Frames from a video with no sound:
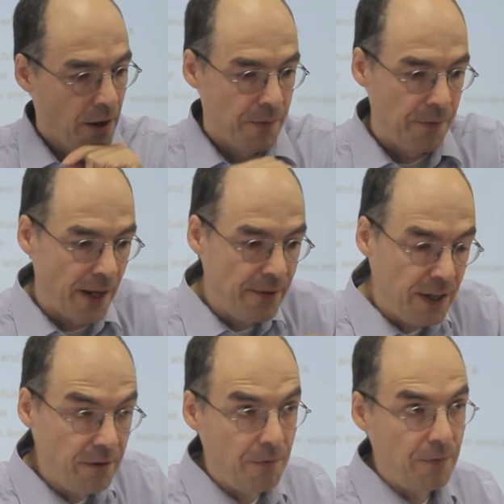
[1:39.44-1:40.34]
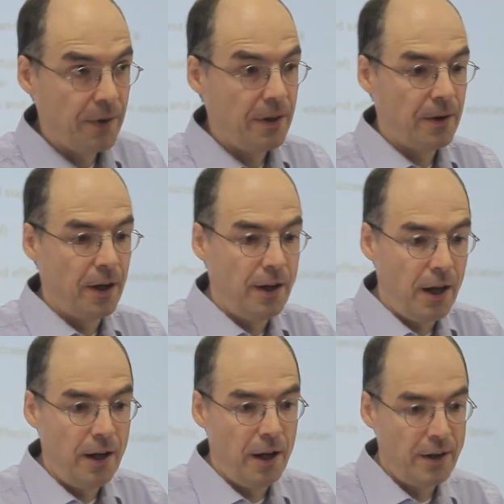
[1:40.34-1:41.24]
Then
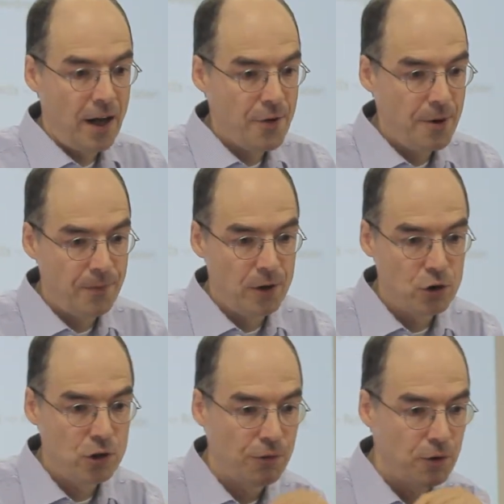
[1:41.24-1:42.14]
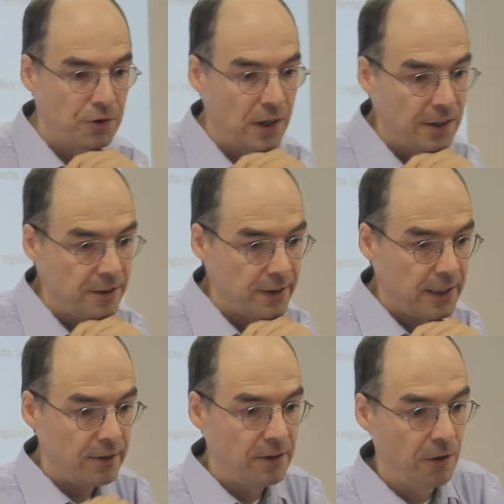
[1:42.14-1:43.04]
another notion of causality that
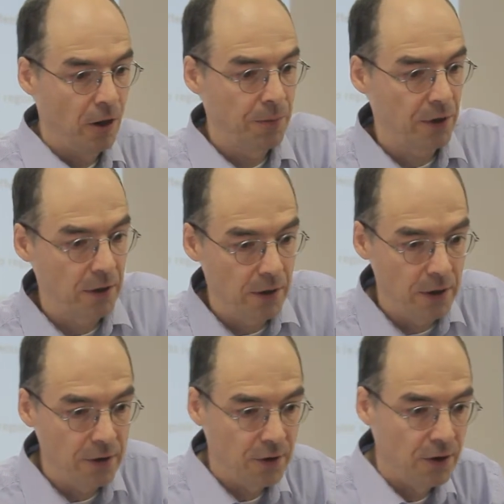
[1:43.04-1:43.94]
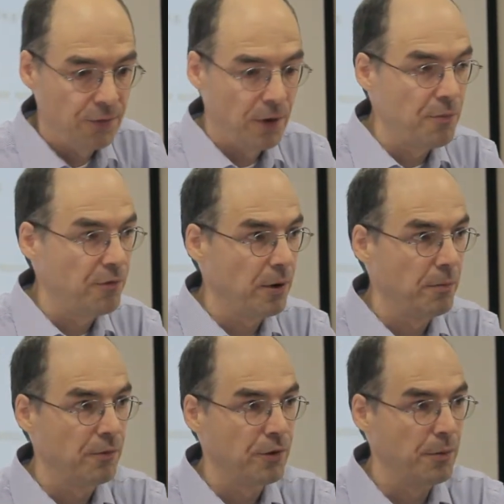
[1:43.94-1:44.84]
has developed is from
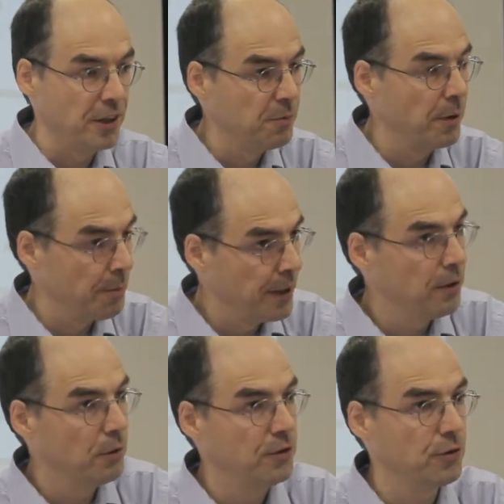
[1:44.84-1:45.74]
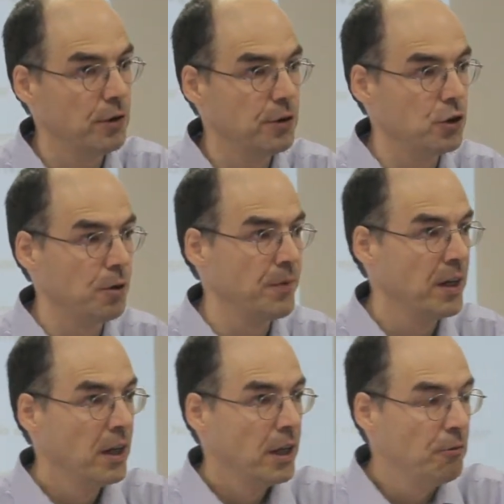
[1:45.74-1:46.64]
experimental research.
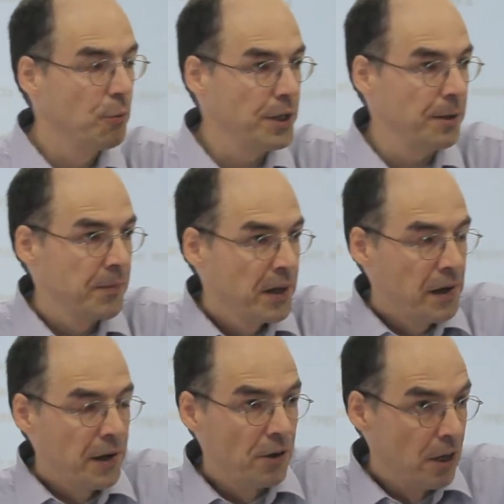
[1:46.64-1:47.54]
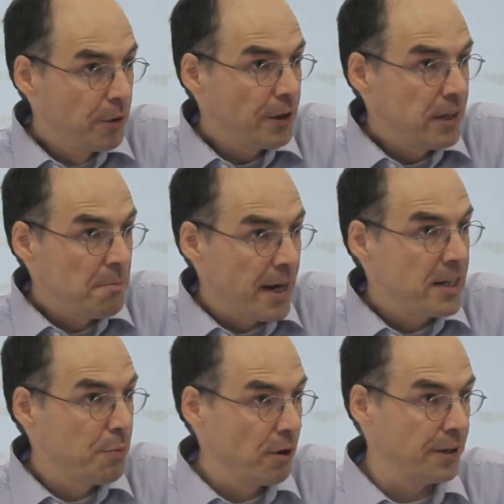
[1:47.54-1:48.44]
If we deliberately
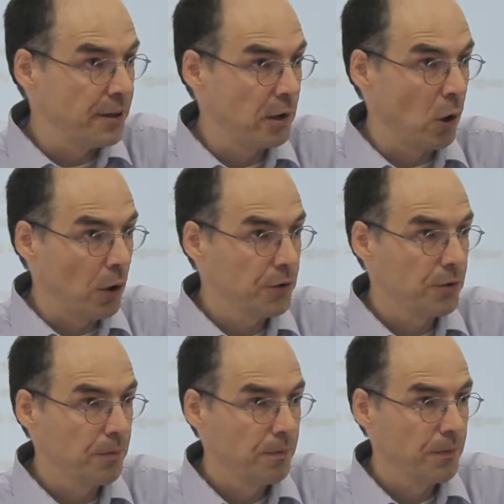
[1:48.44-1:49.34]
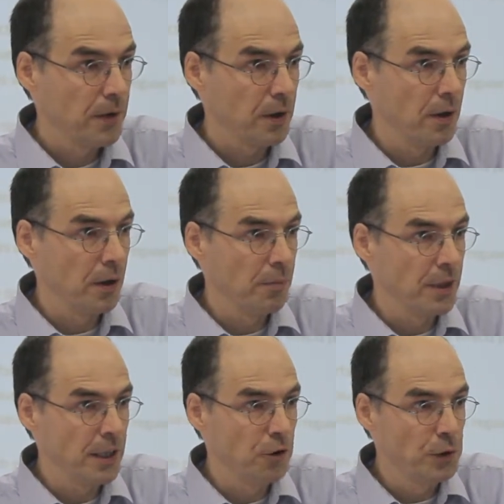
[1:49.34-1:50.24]
manipulate a cause,
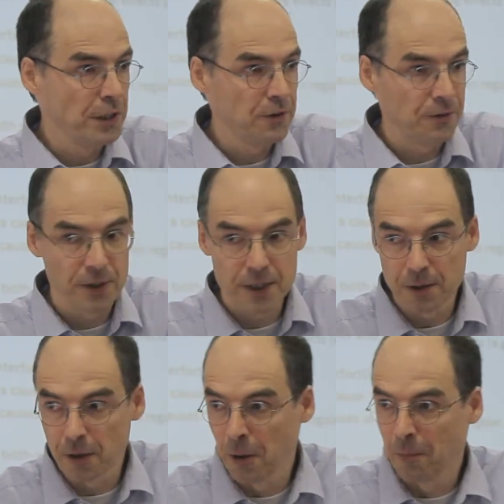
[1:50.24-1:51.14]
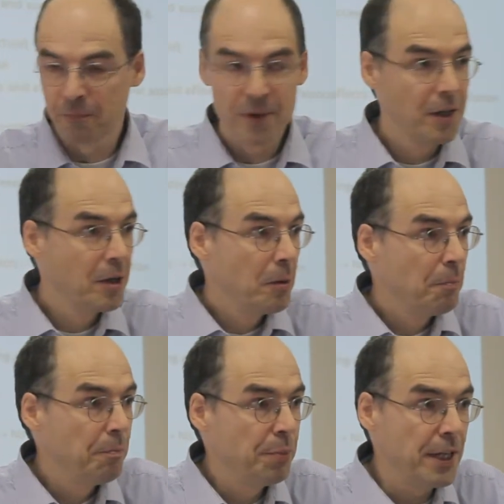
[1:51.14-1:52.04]
increase the
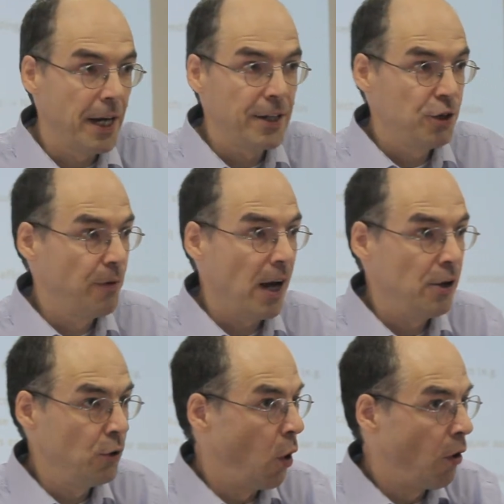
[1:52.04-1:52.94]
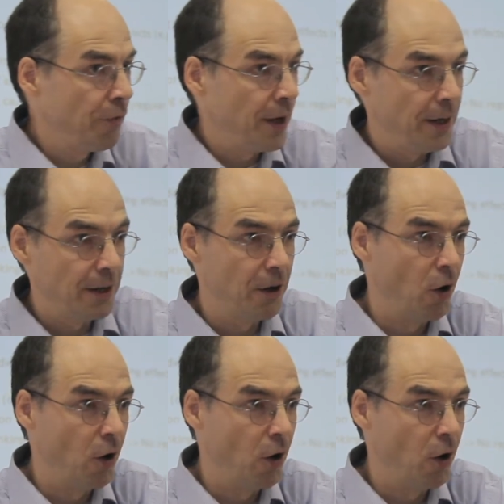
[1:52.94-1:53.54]
pH value of a